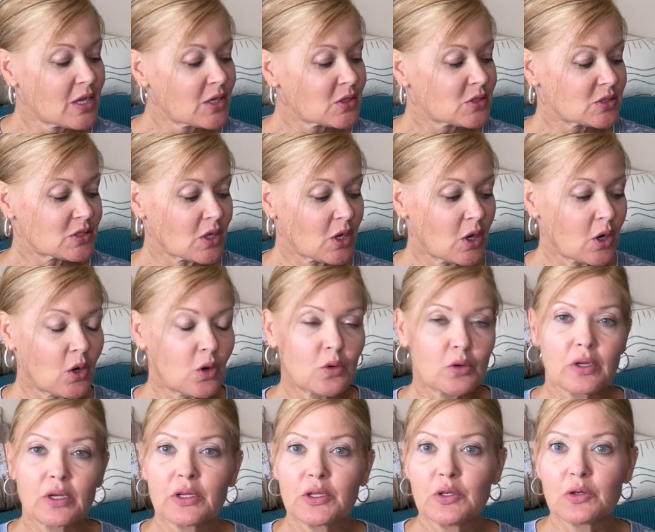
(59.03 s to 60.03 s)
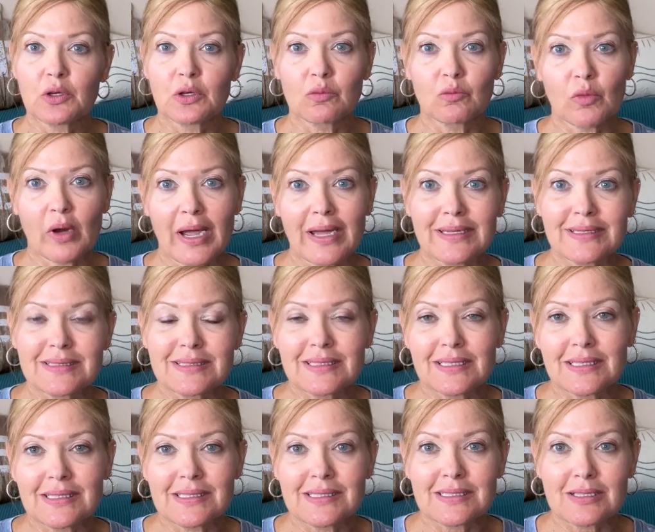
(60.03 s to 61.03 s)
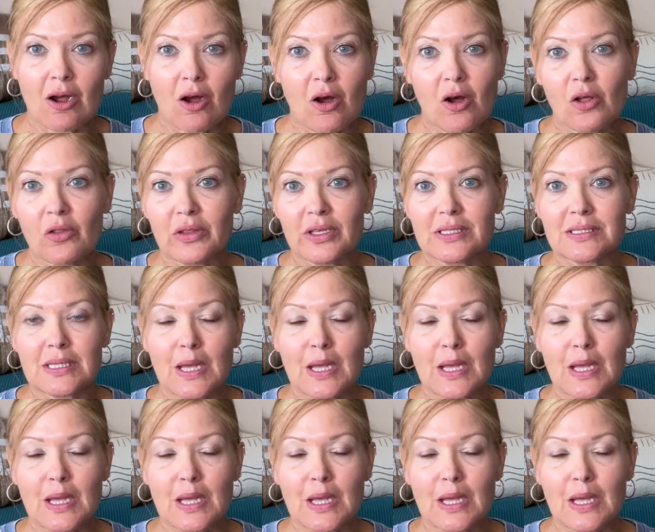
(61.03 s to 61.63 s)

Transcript: So you can rent all these